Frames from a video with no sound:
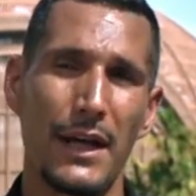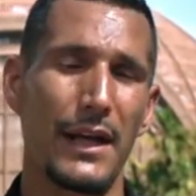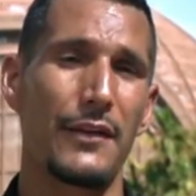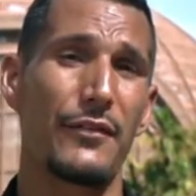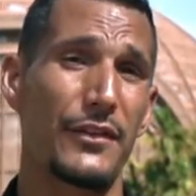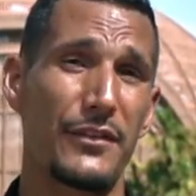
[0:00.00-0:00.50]
again,
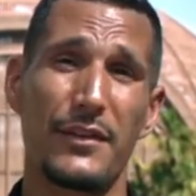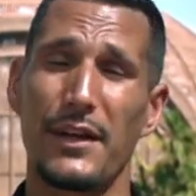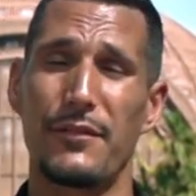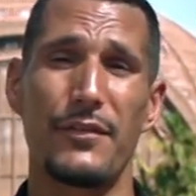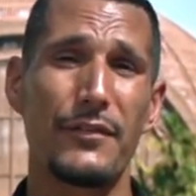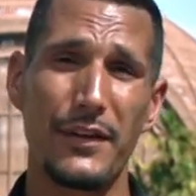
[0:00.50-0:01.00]
if it's like
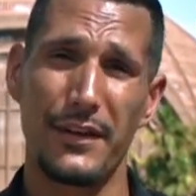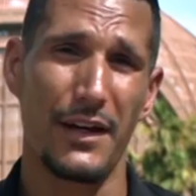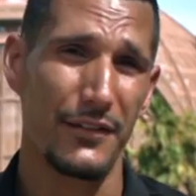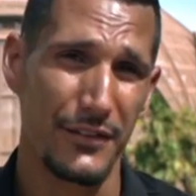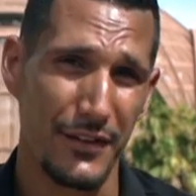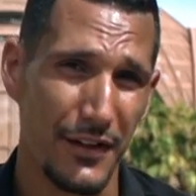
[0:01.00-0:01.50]
fifty
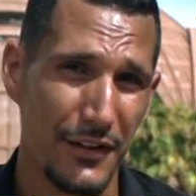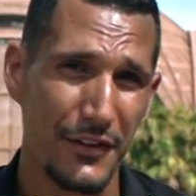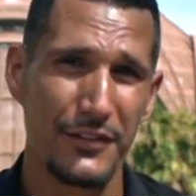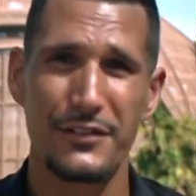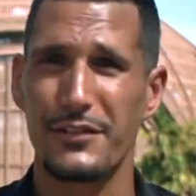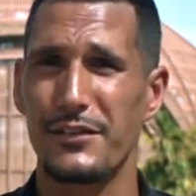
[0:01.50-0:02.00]
thousand
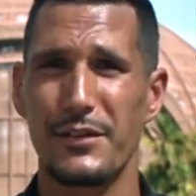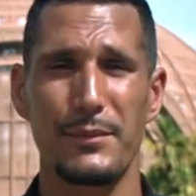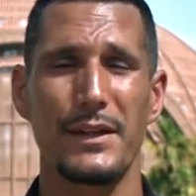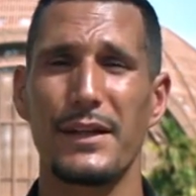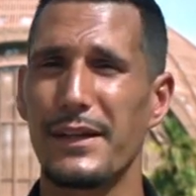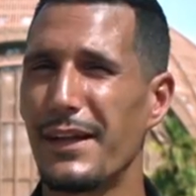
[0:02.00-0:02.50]
dollars or
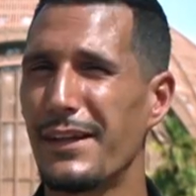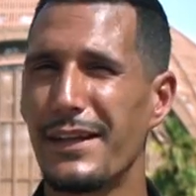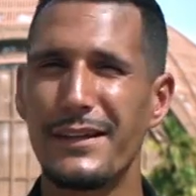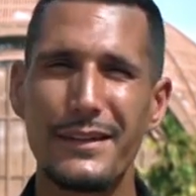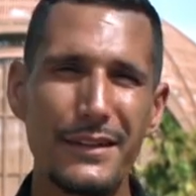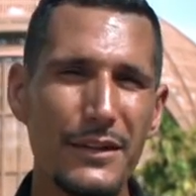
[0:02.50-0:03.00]
something like that,
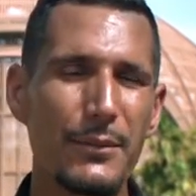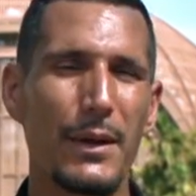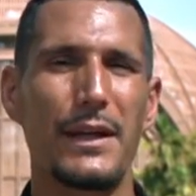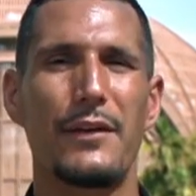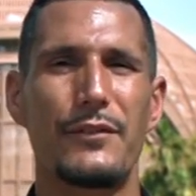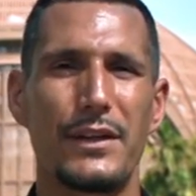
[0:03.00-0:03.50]
then you
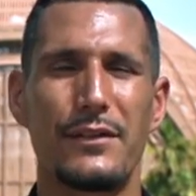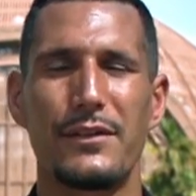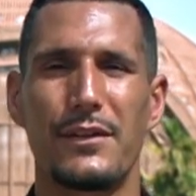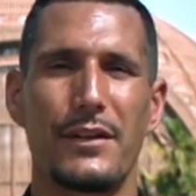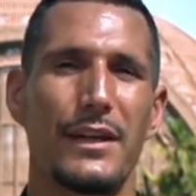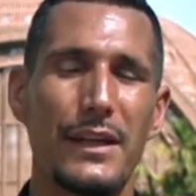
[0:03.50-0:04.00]
might have to
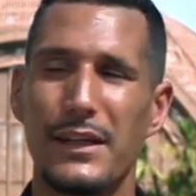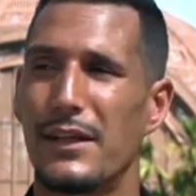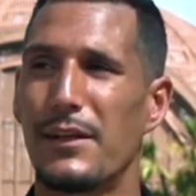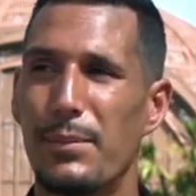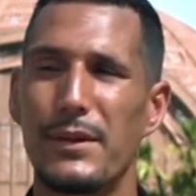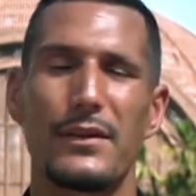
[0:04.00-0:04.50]
consider. It. And it, it,
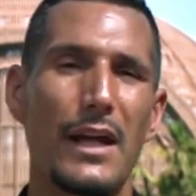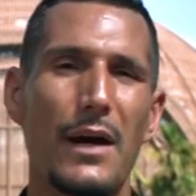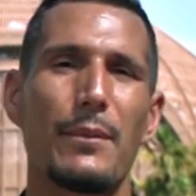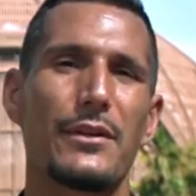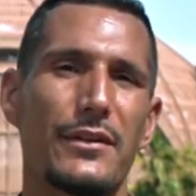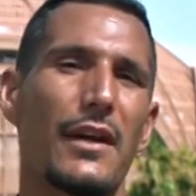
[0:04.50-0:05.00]
depends on how
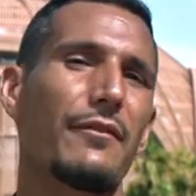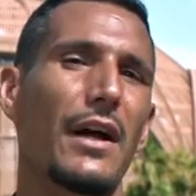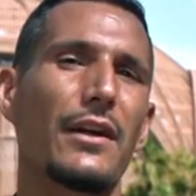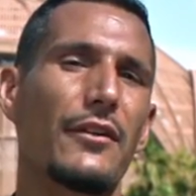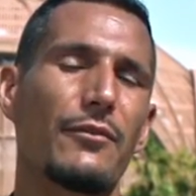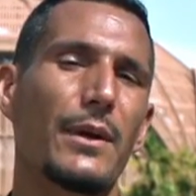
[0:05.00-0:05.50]
much that
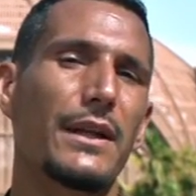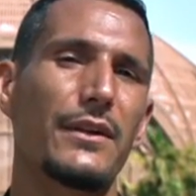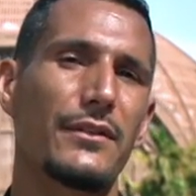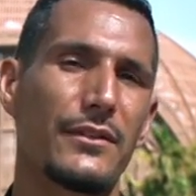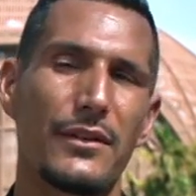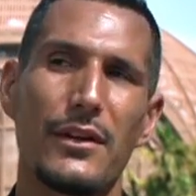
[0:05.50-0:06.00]
value of money
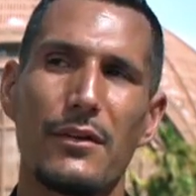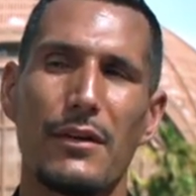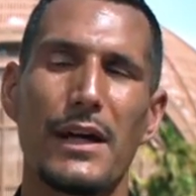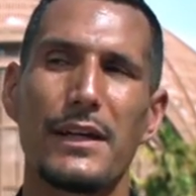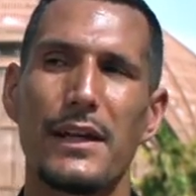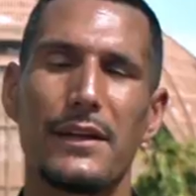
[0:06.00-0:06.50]
is to you,
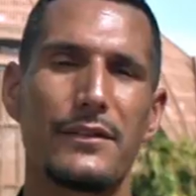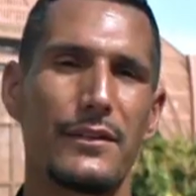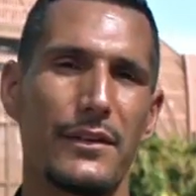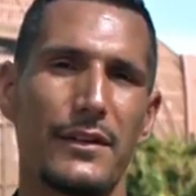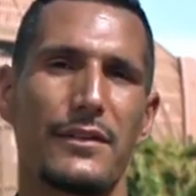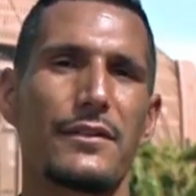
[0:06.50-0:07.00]
right? It, it's
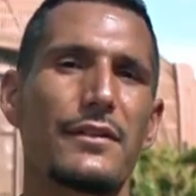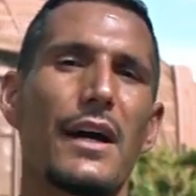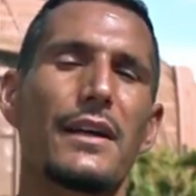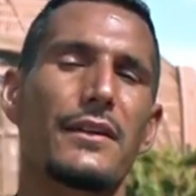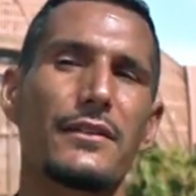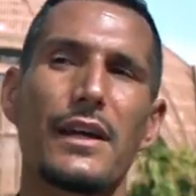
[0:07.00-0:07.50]
a, it's a
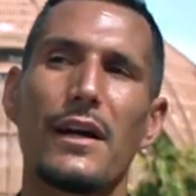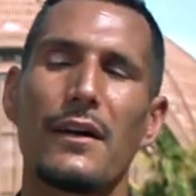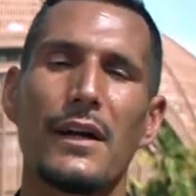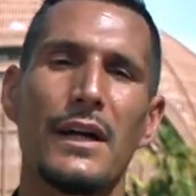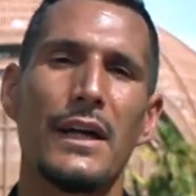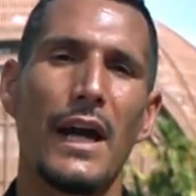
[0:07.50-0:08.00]
sliding scale.
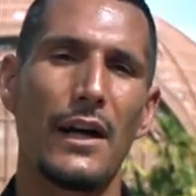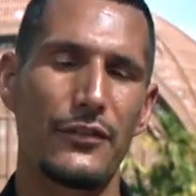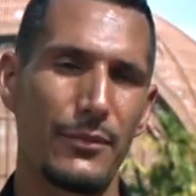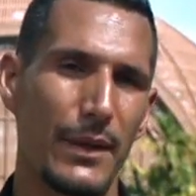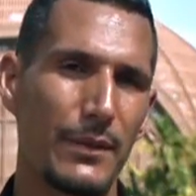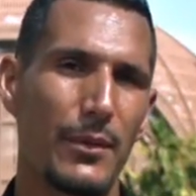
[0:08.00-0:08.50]
As
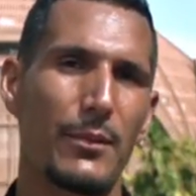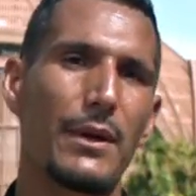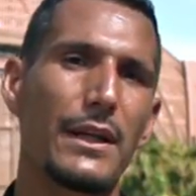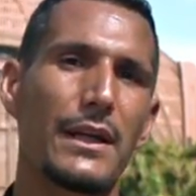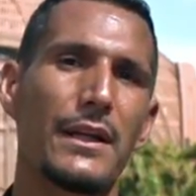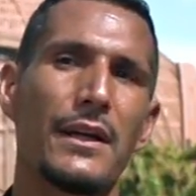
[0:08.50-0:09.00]
you make more
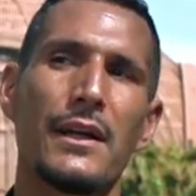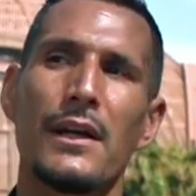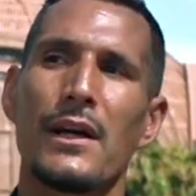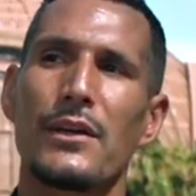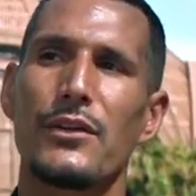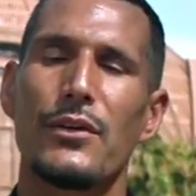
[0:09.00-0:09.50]
money,
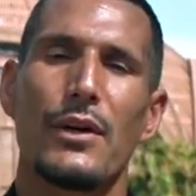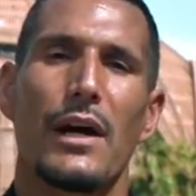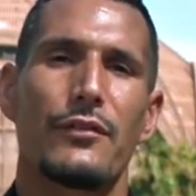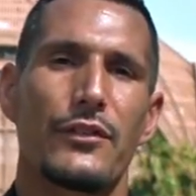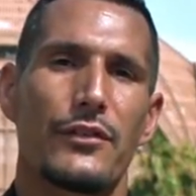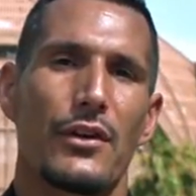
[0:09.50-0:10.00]
you
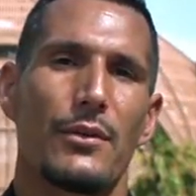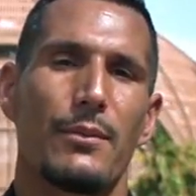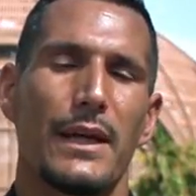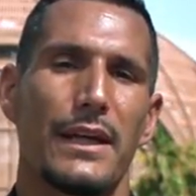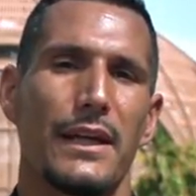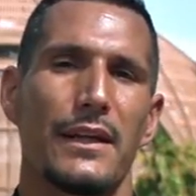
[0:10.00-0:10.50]
have to start
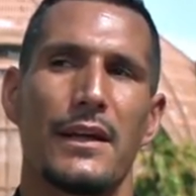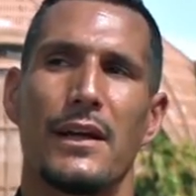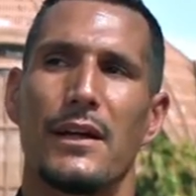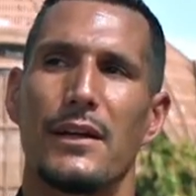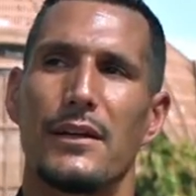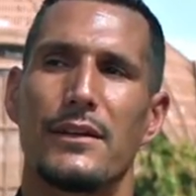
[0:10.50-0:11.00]
making
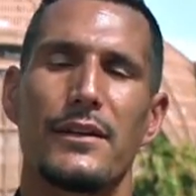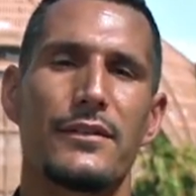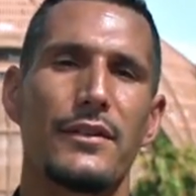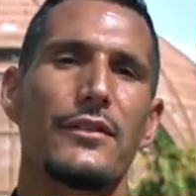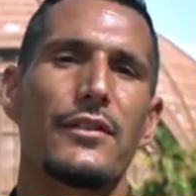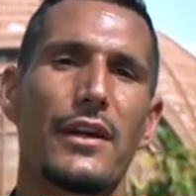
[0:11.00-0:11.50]

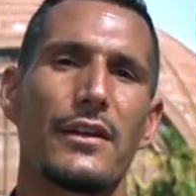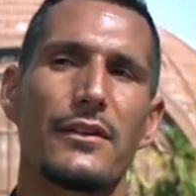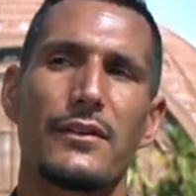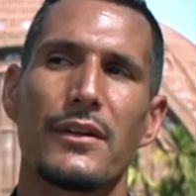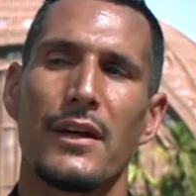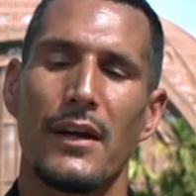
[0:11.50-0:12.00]

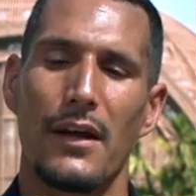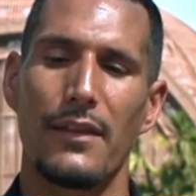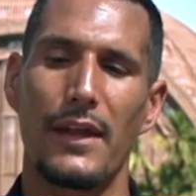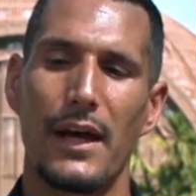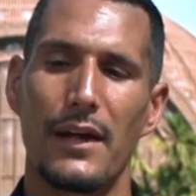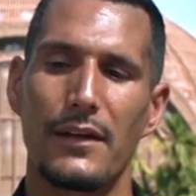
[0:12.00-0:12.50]
decisions
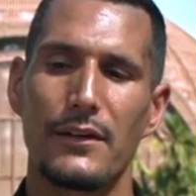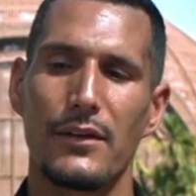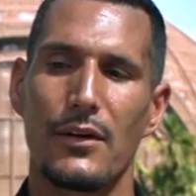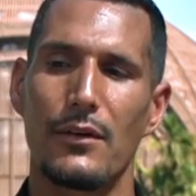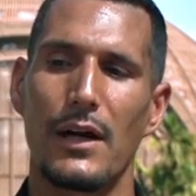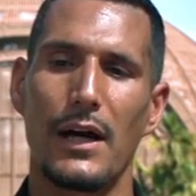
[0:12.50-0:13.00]
that you
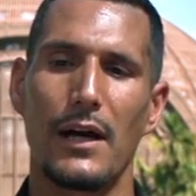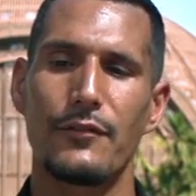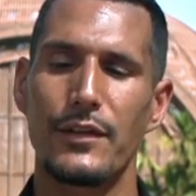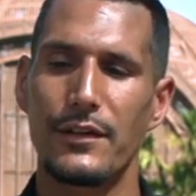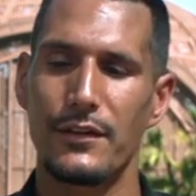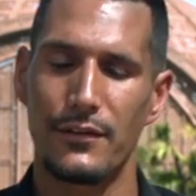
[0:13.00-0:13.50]
know I, have
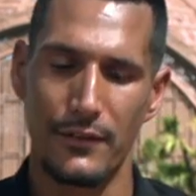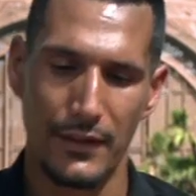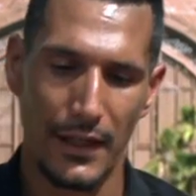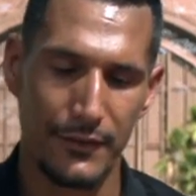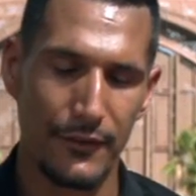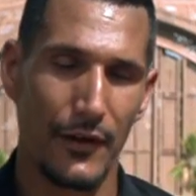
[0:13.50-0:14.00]
did this
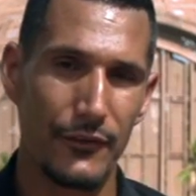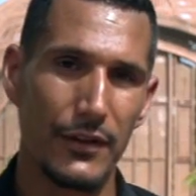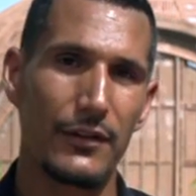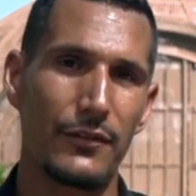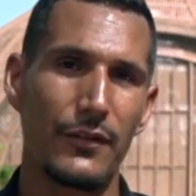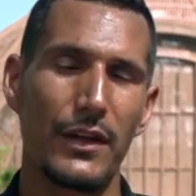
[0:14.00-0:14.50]
I've, I've, done
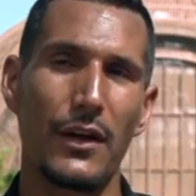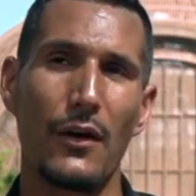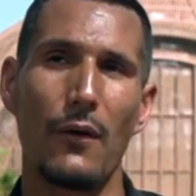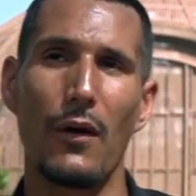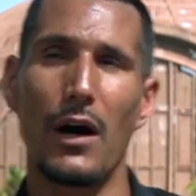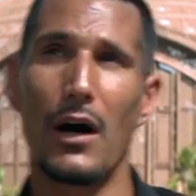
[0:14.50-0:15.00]
this
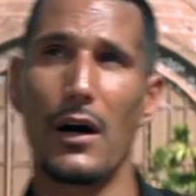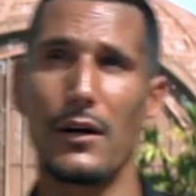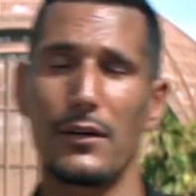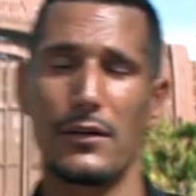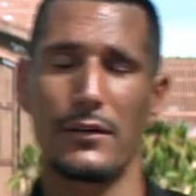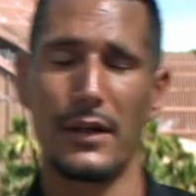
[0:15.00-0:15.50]
video uh,
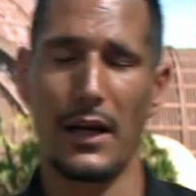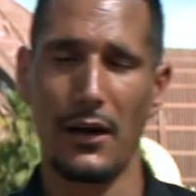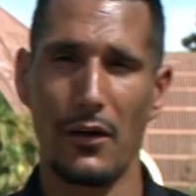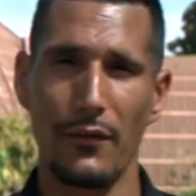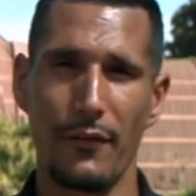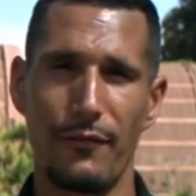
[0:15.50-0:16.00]
that I
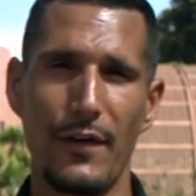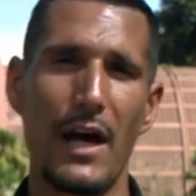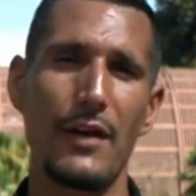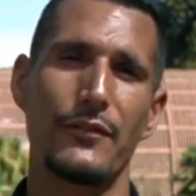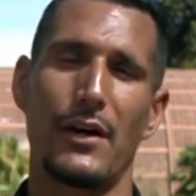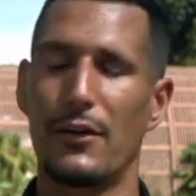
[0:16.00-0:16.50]
called the
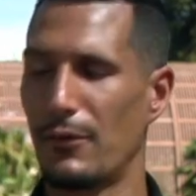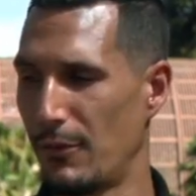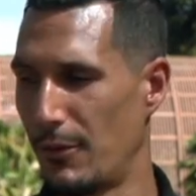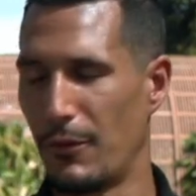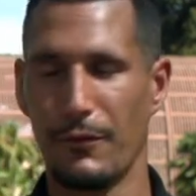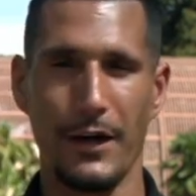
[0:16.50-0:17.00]
five dollar
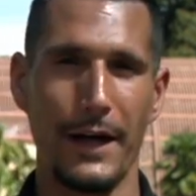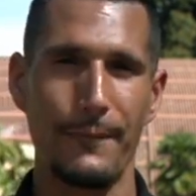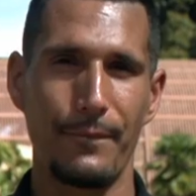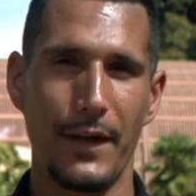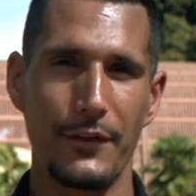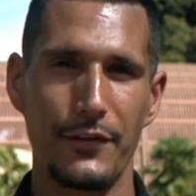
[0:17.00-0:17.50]
rule right
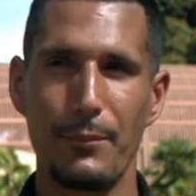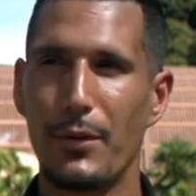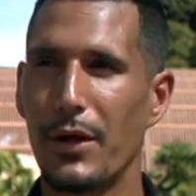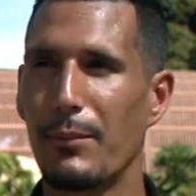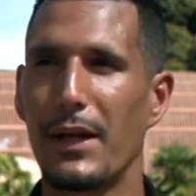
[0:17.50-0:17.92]
at some point in